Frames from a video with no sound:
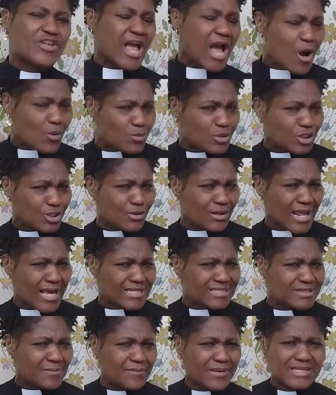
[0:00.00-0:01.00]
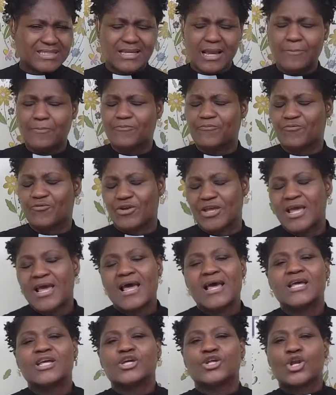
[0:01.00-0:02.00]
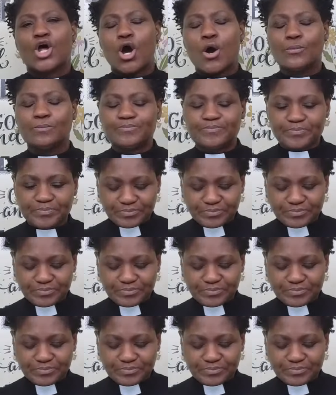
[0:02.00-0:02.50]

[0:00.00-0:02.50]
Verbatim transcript: How would you like to be debt-free? You know,